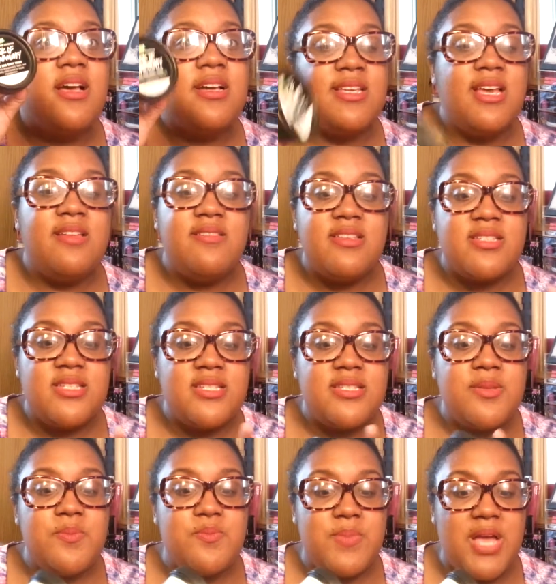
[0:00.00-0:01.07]
Again, this is
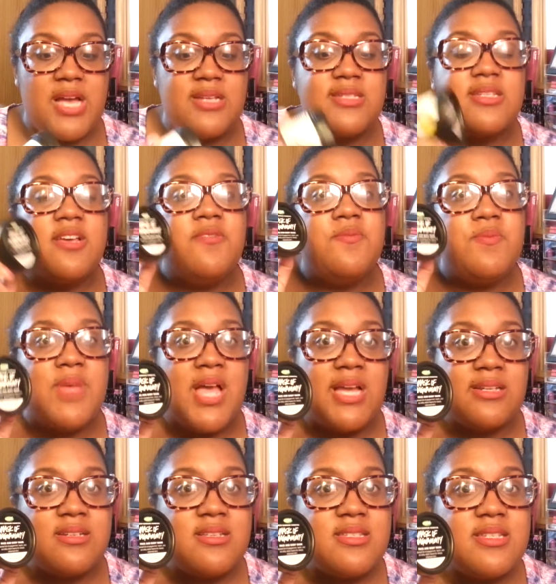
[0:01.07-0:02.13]
the Mask of
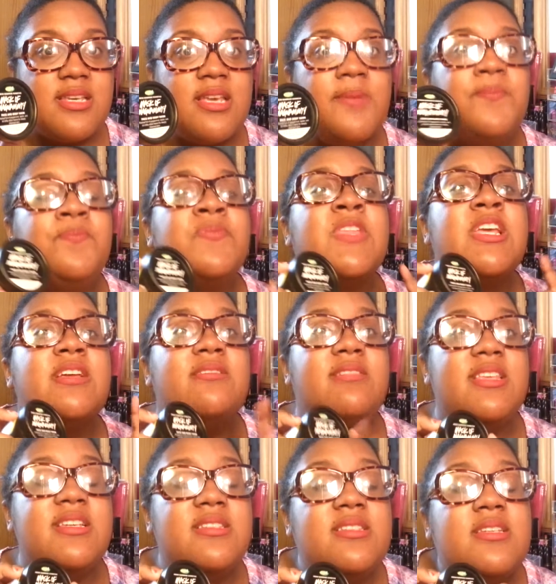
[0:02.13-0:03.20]
Magnetite.
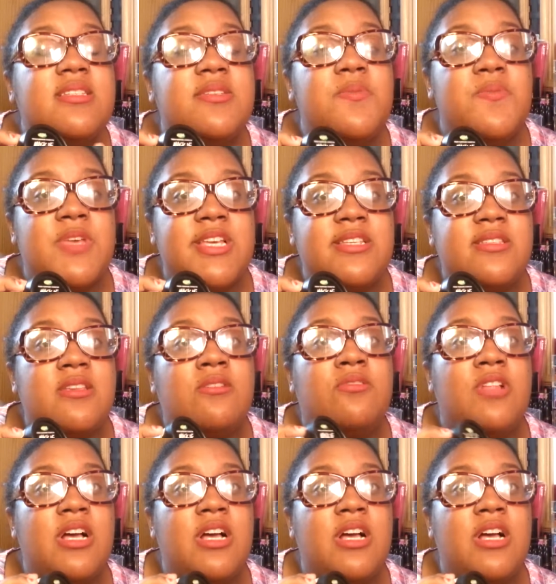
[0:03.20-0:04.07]
This is amazing.